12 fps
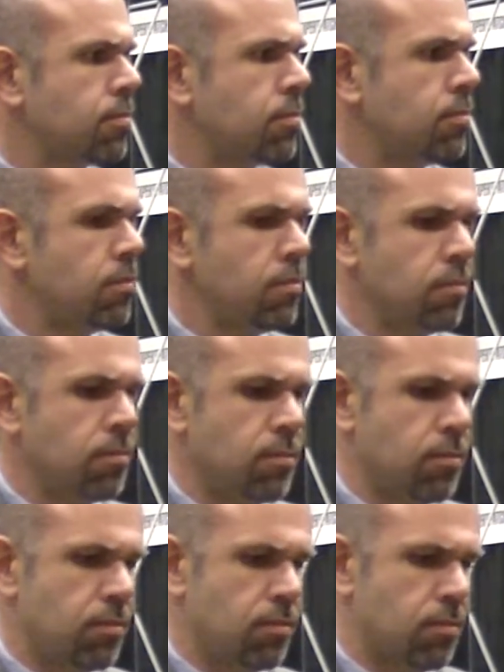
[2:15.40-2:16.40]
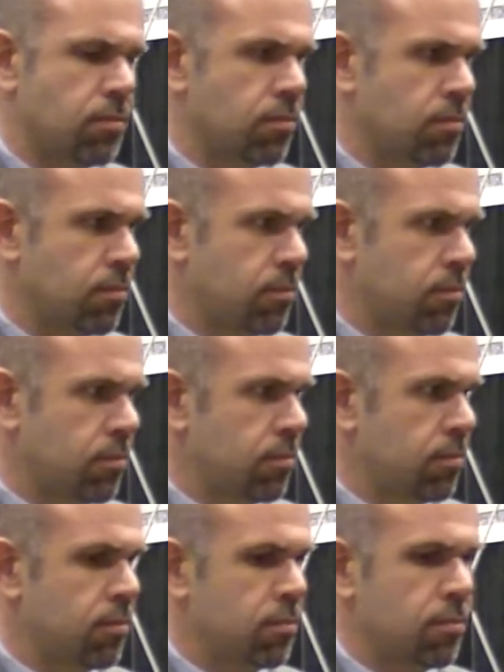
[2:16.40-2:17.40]

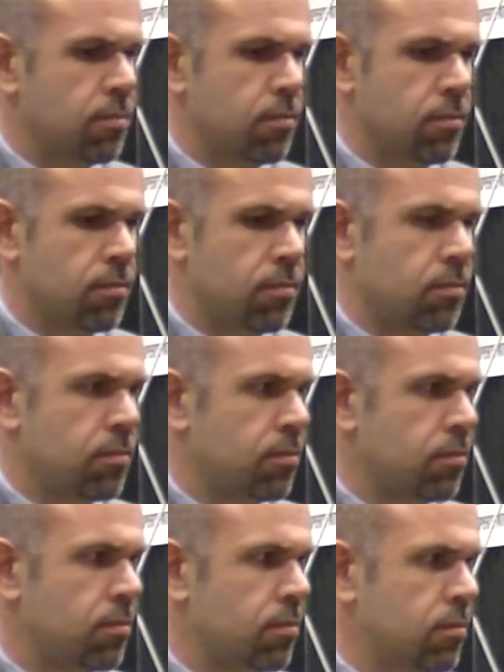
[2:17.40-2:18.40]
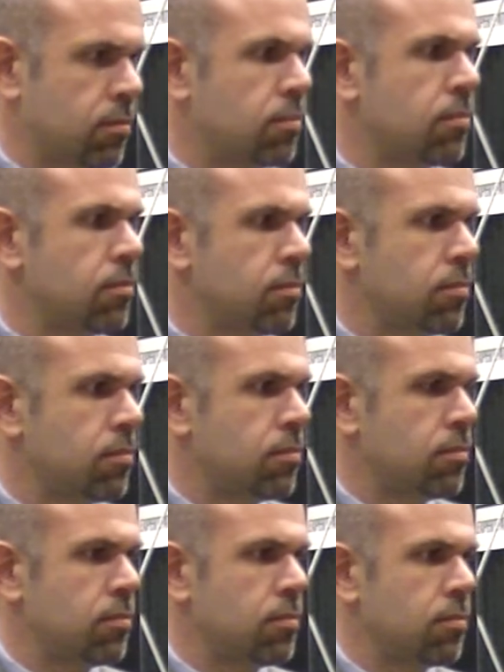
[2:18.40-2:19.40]

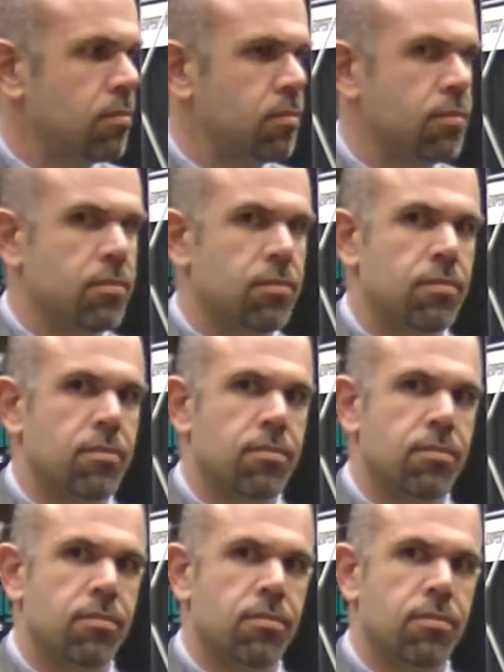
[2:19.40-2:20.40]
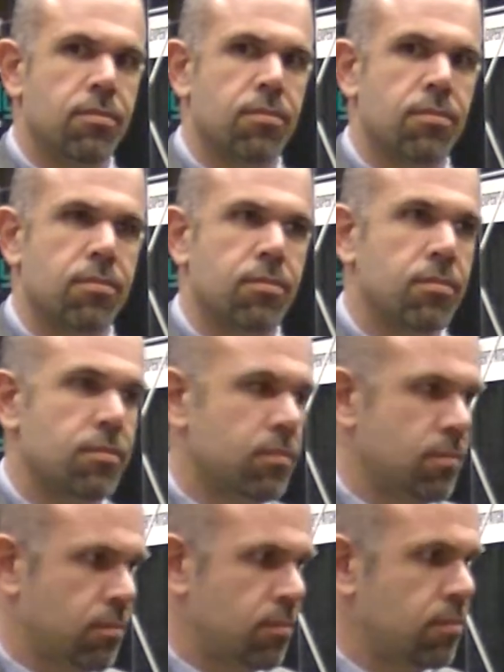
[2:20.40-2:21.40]

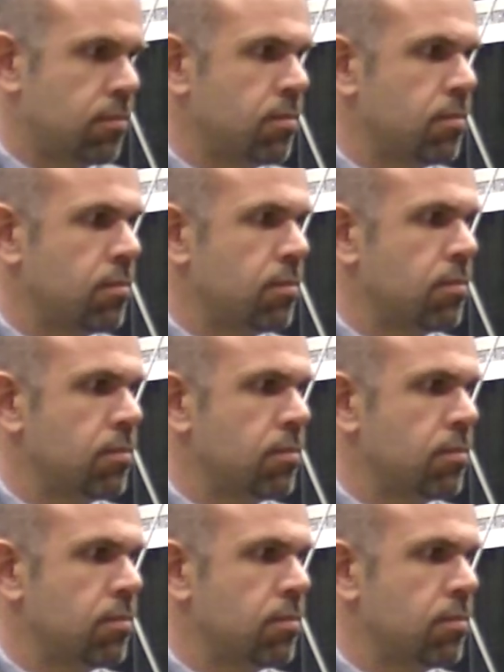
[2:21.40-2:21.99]
[no speech]